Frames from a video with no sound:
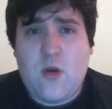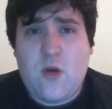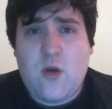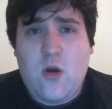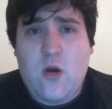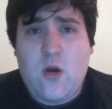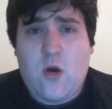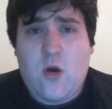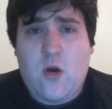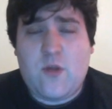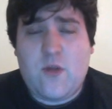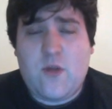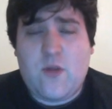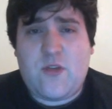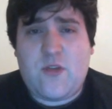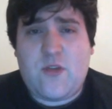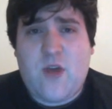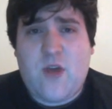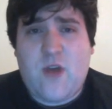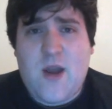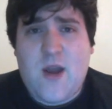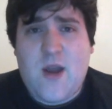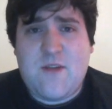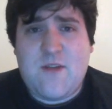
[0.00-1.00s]
on the
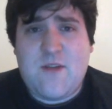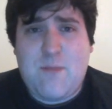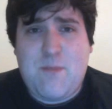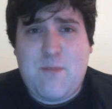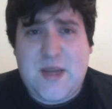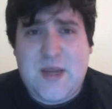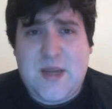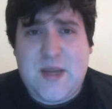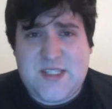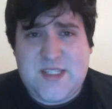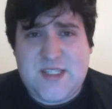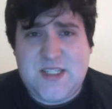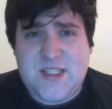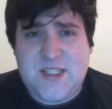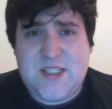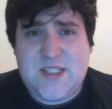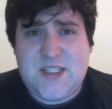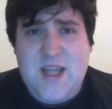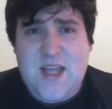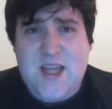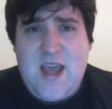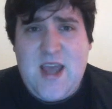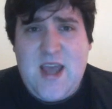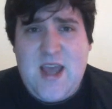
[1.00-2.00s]
side of buses
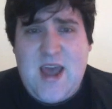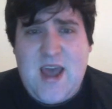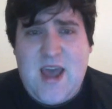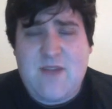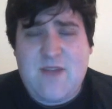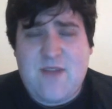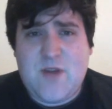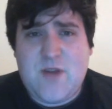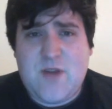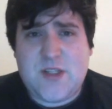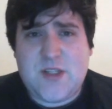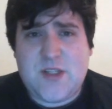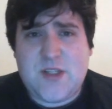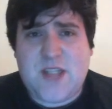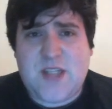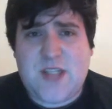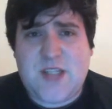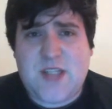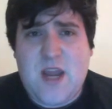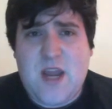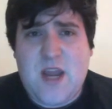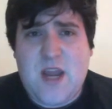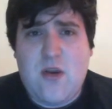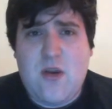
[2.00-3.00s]
adverts that say
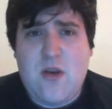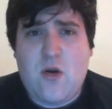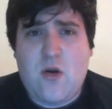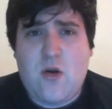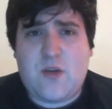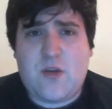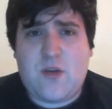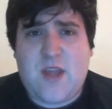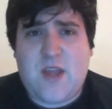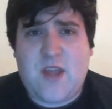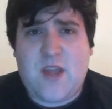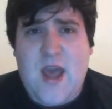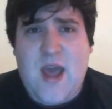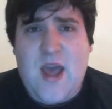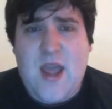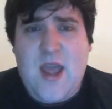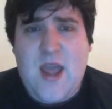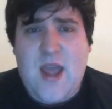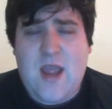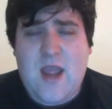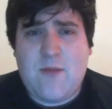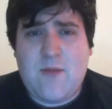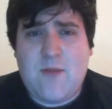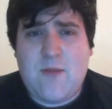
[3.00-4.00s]
not gay,
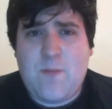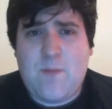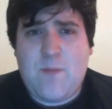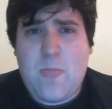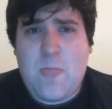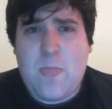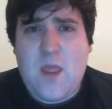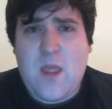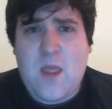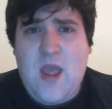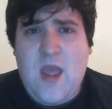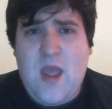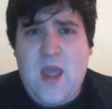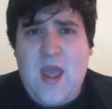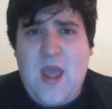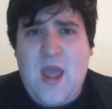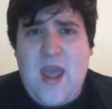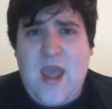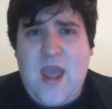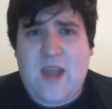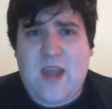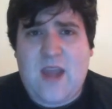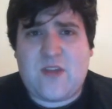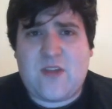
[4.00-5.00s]

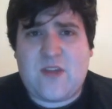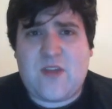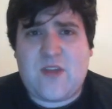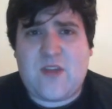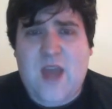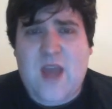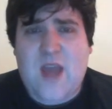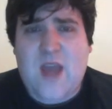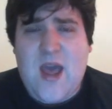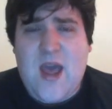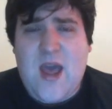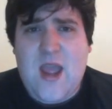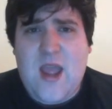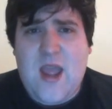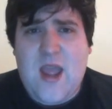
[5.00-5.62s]
ex-gay,